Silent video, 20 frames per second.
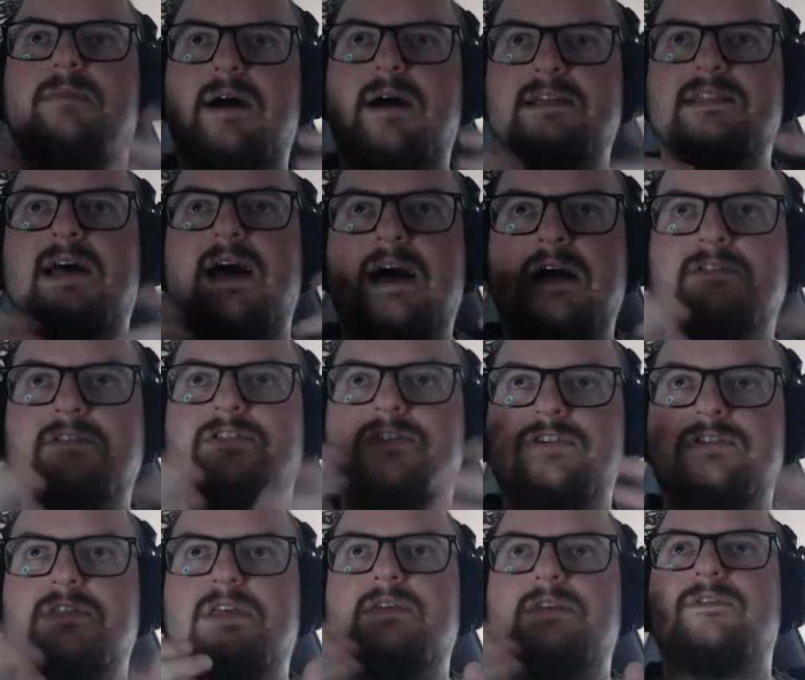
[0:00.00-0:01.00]
but
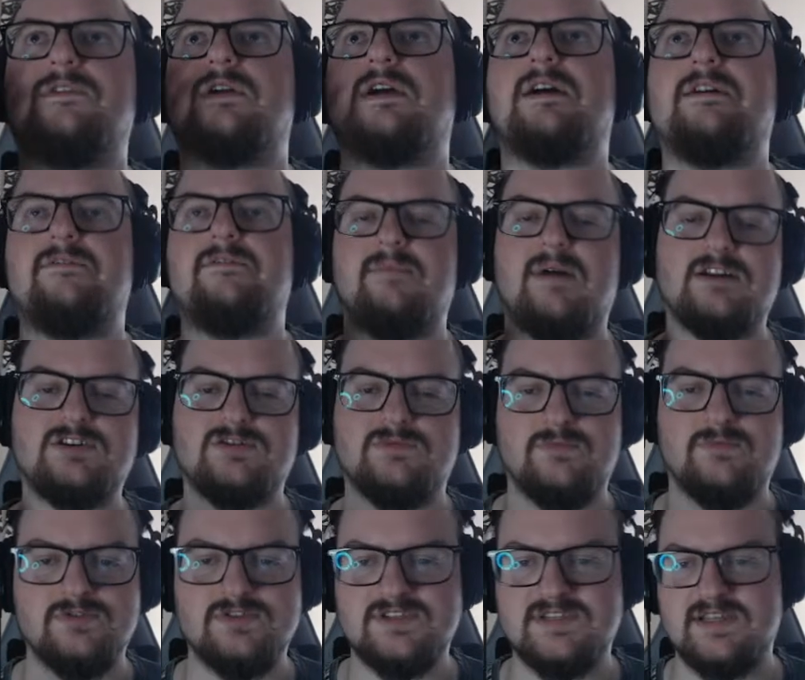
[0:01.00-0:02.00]
underneath you have
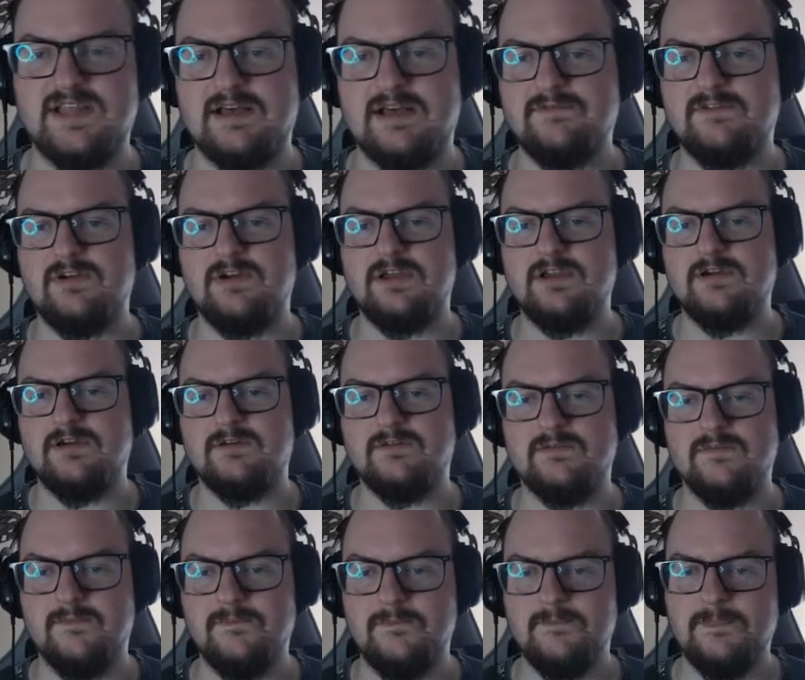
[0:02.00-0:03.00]
much more stuff going
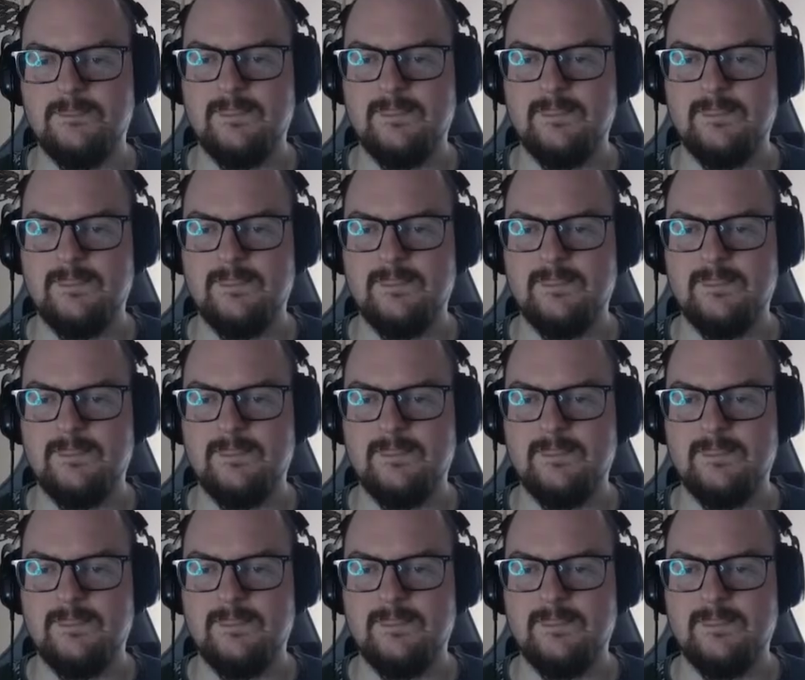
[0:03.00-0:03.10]
on.